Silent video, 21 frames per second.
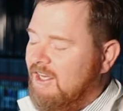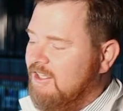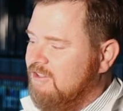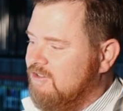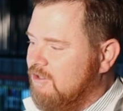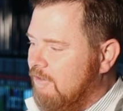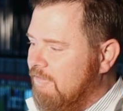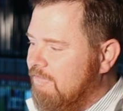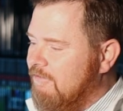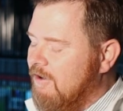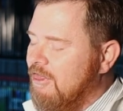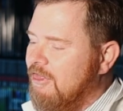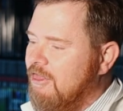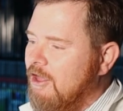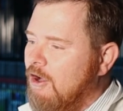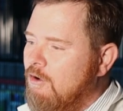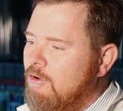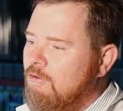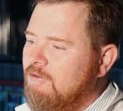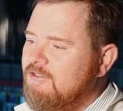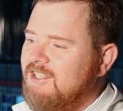So for
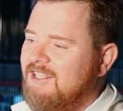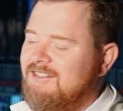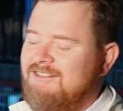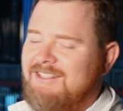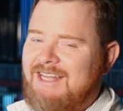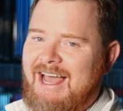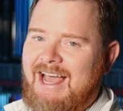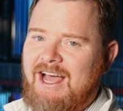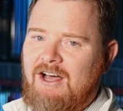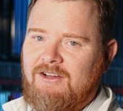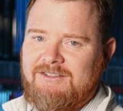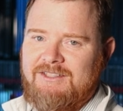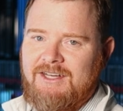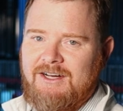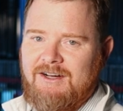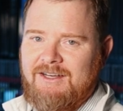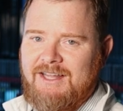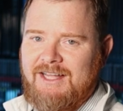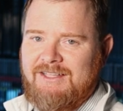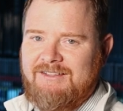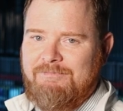those that's out
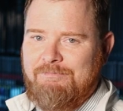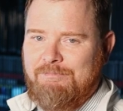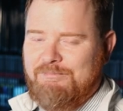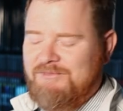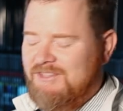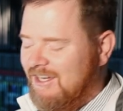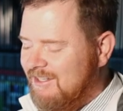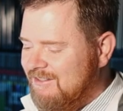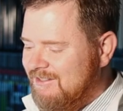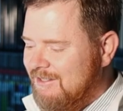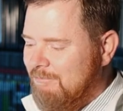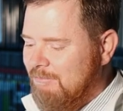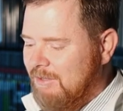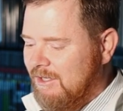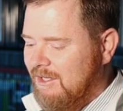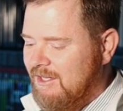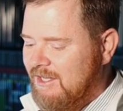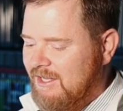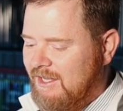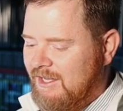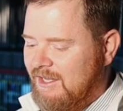there that doesn't
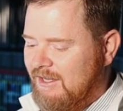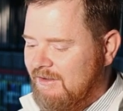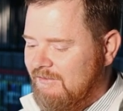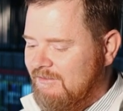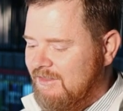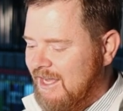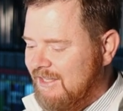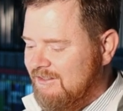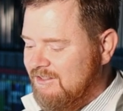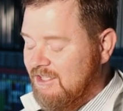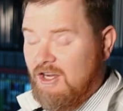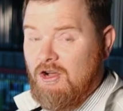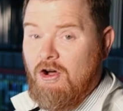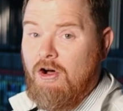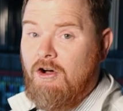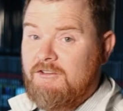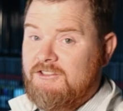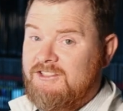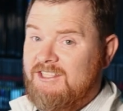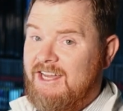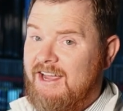believe that the
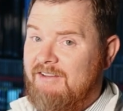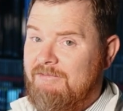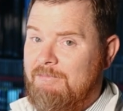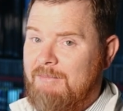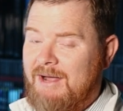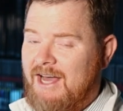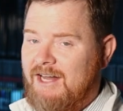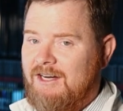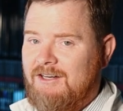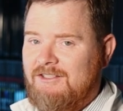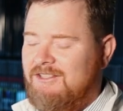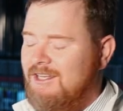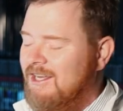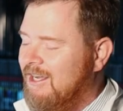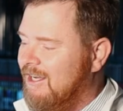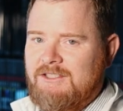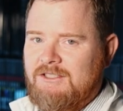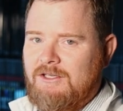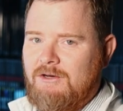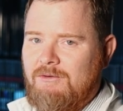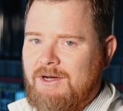golf shaft matters,
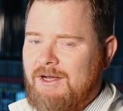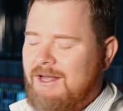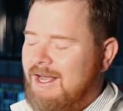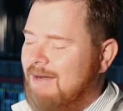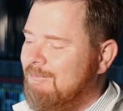you know what?